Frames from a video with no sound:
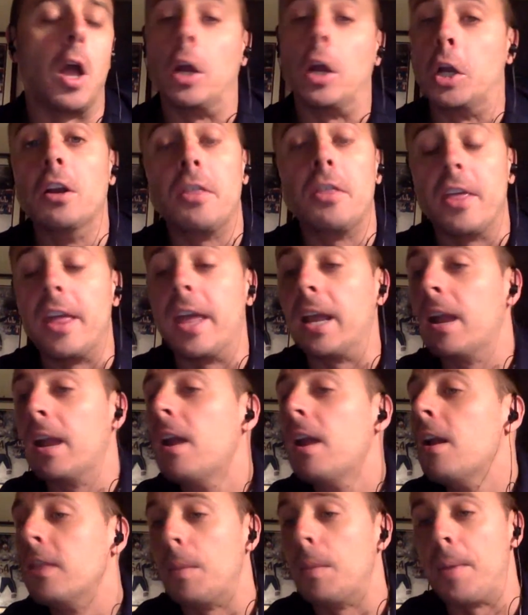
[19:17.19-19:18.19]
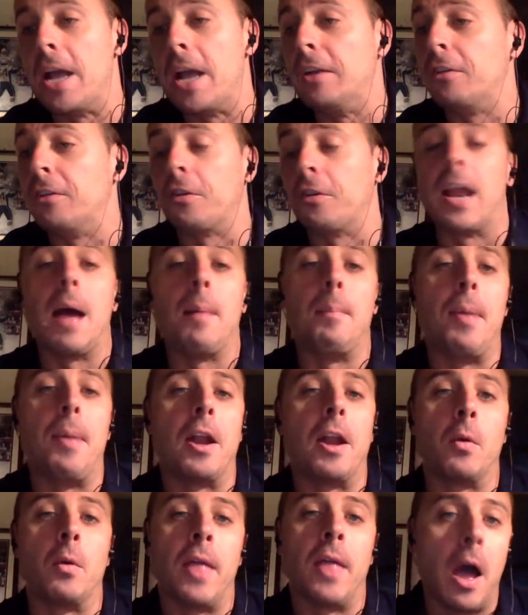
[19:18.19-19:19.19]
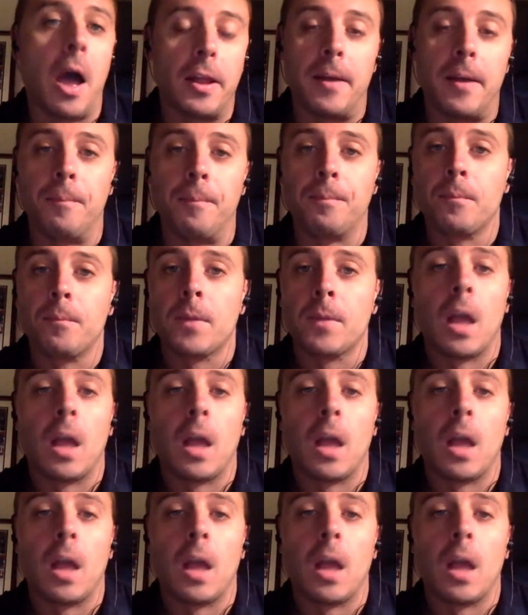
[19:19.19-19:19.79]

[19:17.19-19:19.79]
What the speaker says: good thing. The Patriots are not better without him.